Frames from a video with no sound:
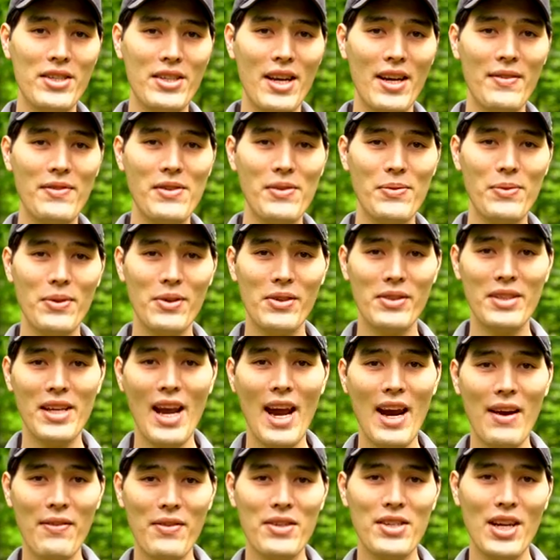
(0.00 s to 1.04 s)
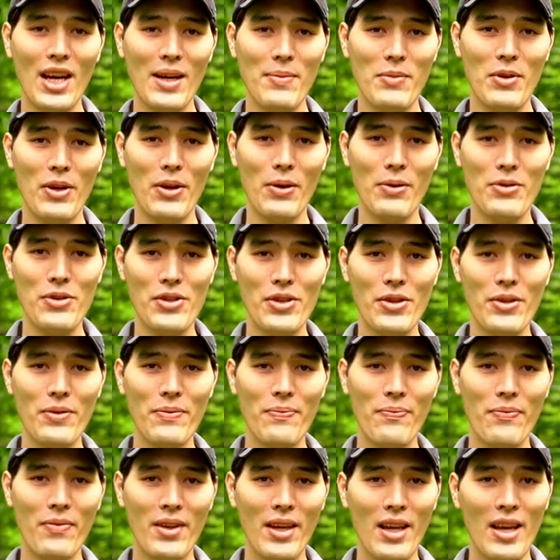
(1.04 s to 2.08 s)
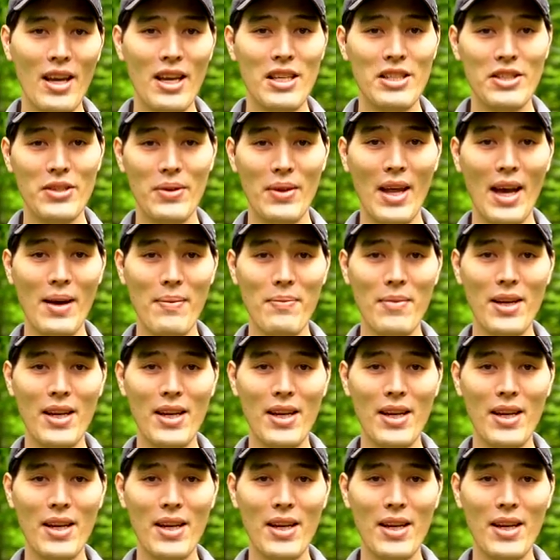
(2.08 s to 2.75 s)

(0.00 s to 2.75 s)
safety rules every time you go shoot. So that